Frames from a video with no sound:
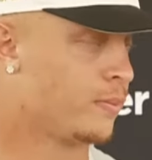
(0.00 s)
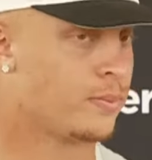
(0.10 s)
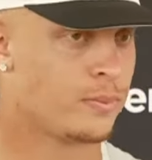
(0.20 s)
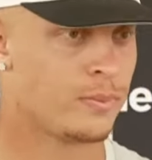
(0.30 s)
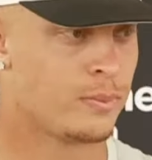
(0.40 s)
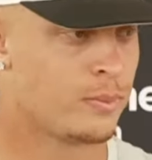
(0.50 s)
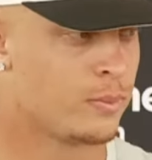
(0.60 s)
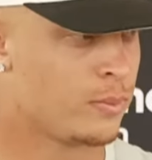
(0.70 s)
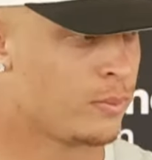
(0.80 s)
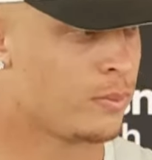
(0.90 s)
What were those
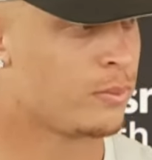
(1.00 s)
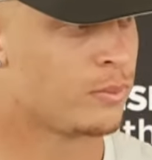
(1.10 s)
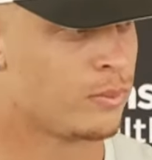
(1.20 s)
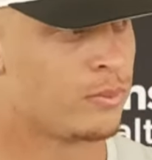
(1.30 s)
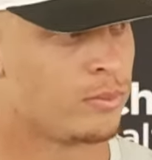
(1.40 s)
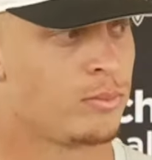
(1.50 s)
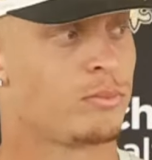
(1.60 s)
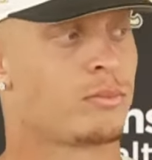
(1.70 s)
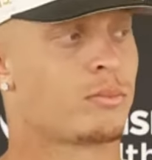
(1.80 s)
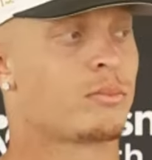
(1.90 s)
areas? What did you notice
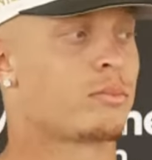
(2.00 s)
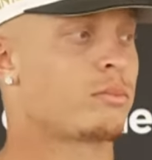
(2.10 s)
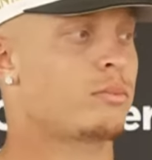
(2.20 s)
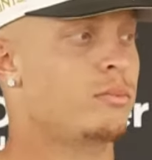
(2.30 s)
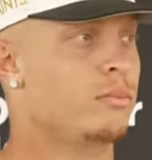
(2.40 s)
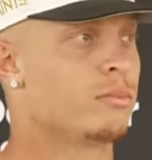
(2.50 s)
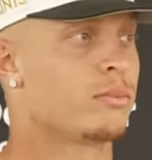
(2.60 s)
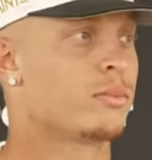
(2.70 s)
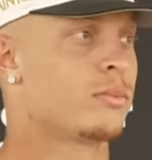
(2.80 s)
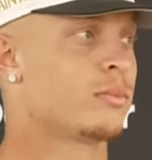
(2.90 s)
in those areas that you
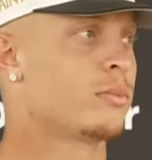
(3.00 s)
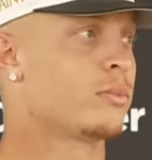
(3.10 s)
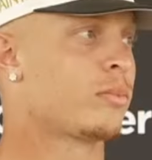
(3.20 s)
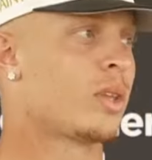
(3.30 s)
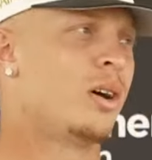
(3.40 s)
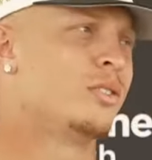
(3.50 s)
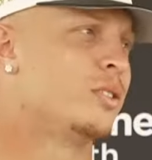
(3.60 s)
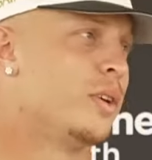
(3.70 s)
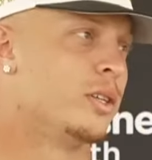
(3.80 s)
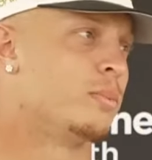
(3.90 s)
needed to clean up? Oh,
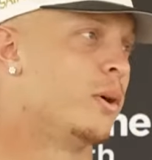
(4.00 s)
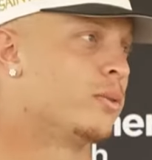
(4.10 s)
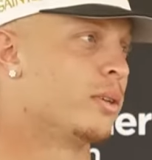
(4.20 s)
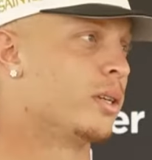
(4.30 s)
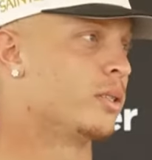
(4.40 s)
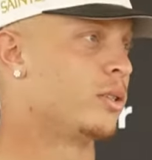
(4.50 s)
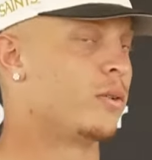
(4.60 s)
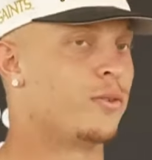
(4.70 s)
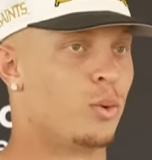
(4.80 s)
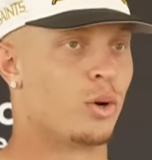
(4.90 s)
just very small things, you
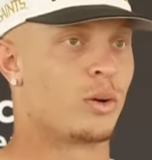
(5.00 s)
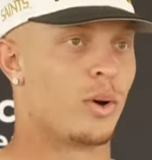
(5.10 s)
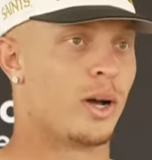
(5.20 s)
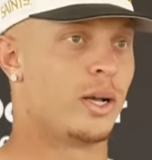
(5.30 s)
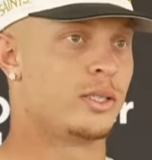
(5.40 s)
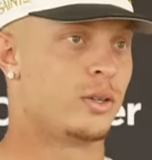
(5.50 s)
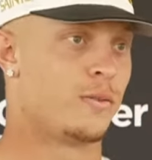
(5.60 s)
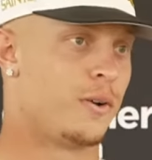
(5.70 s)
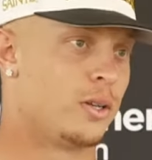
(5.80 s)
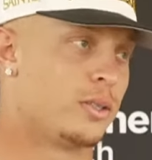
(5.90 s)
know, footwork-wise, you know,
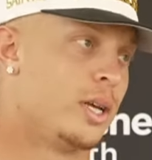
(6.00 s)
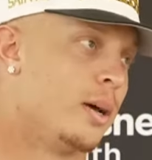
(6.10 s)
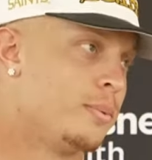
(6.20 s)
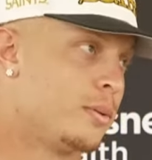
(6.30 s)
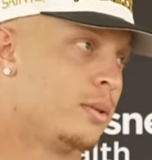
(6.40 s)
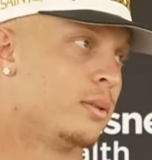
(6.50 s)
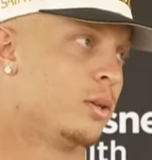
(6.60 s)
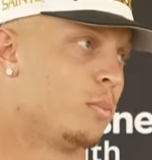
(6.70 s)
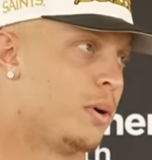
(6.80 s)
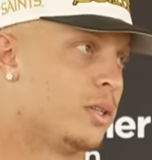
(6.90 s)
false steps,
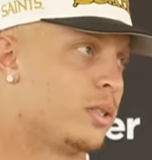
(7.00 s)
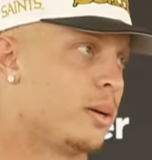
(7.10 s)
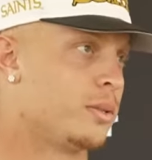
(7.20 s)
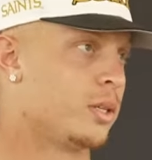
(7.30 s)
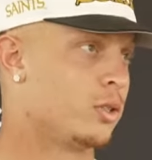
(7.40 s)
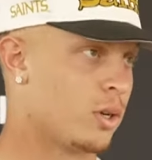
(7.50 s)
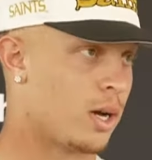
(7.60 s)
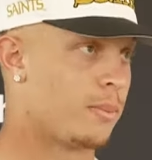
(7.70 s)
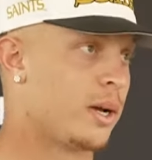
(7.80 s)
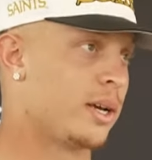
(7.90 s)
little punch steps in your
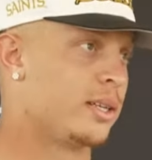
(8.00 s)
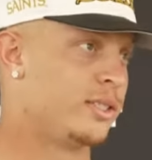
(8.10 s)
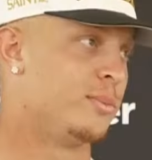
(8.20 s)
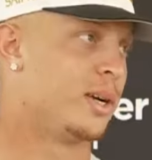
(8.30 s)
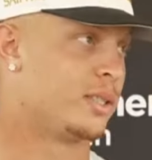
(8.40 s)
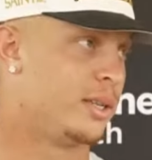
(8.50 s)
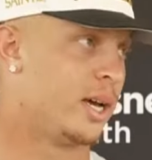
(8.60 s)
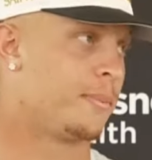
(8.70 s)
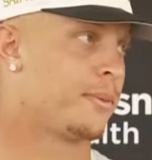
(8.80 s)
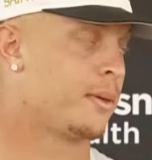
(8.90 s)
drive, not getting too much
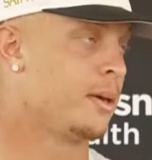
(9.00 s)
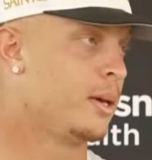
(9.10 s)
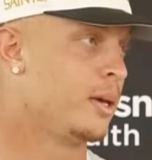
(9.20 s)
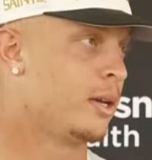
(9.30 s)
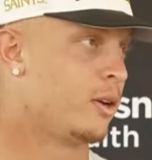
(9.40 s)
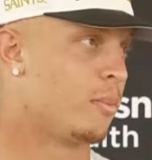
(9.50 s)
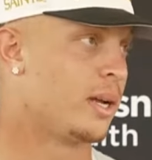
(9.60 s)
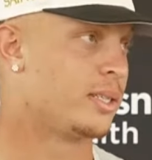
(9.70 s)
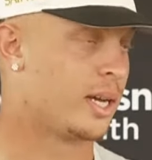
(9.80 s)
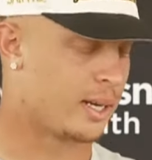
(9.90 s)
depth, you know,
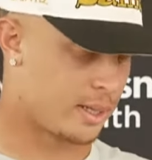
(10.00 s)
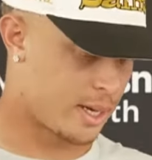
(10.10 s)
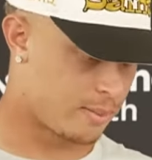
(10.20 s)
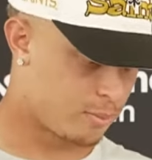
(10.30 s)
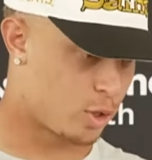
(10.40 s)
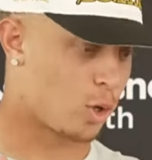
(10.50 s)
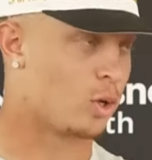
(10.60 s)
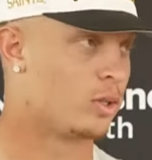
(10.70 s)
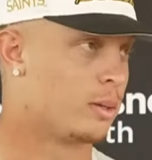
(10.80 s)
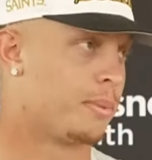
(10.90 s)
maintaining that
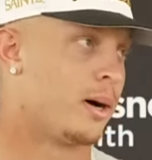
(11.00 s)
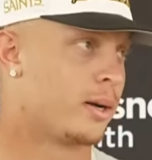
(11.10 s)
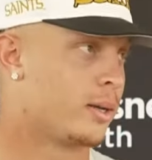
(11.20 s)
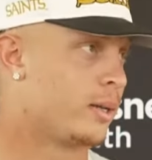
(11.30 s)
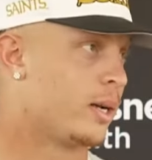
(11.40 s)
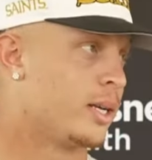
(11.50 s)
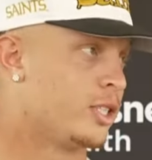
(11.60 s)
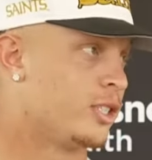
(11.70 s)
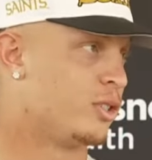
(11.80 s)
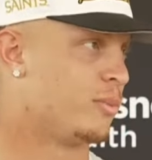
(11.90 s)
circle in the pocket, not
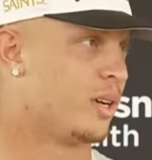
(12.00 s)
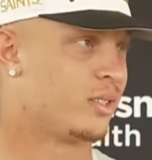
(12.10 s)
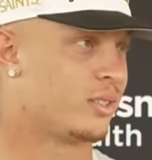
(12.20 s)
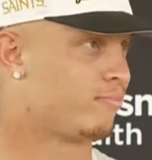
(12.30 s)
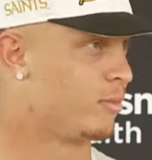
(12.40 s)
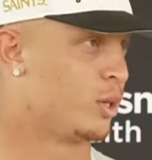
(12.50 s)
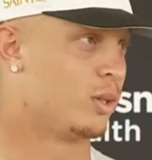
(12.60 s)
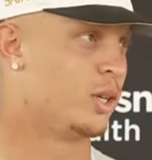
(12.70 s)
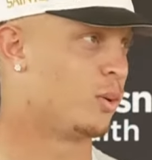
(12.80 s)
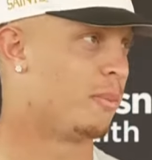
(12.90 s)
hitching too much, just
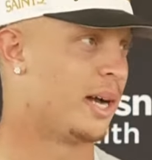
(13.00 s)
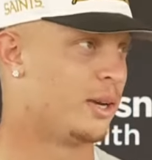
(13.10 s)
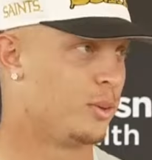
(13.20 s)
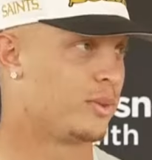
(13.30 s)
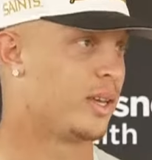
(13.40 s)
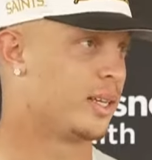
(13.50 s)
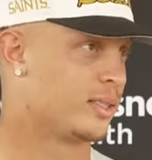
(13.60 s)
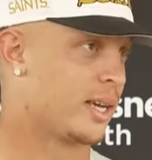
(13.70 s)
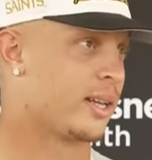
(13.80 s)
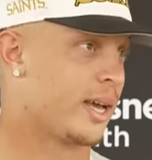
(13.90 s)
little, little minute
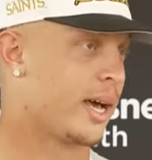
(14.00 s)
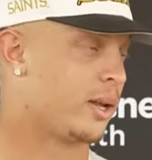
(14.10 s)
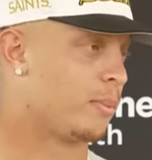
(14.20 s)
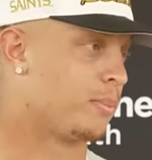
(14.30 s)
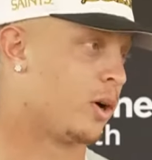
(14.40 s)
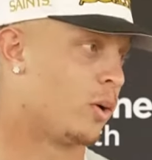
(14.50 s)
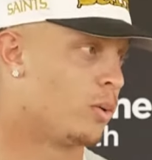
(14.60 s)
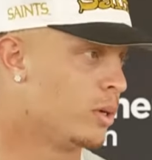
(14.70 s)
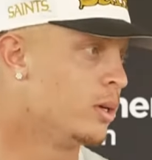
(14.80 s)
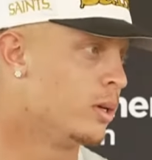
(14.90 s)
things that can add up,
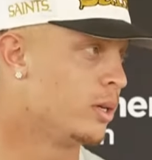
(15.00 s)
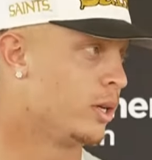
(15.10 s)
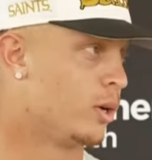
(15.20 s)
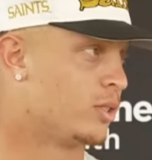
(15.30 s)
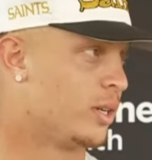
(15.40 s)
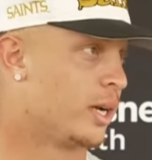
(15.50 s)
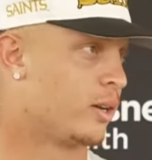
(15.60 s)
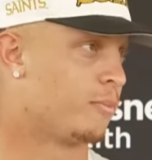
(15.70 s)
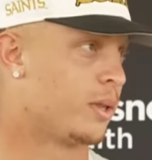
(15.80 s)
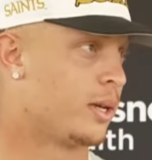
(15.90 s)
though, you know, to
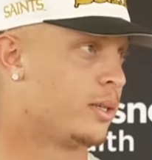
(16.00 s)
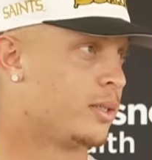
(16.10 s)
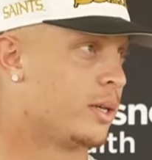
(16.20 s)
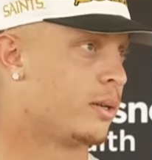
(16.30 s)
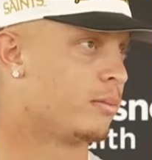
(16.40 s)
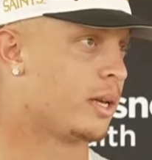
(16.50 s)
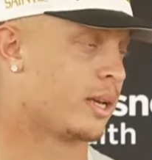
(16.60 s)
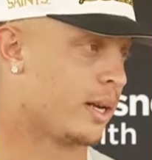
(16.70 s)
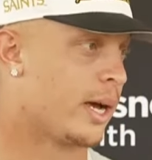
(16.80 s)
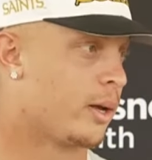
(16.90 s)
negative plays and,
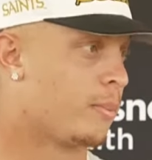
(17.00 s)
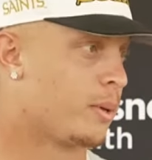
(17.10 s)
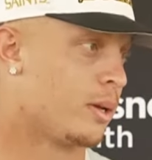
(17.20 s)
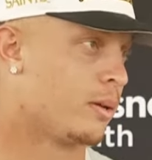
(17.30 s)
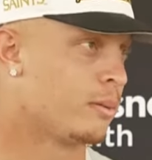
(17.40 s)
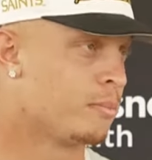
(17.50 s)
and can add up, and,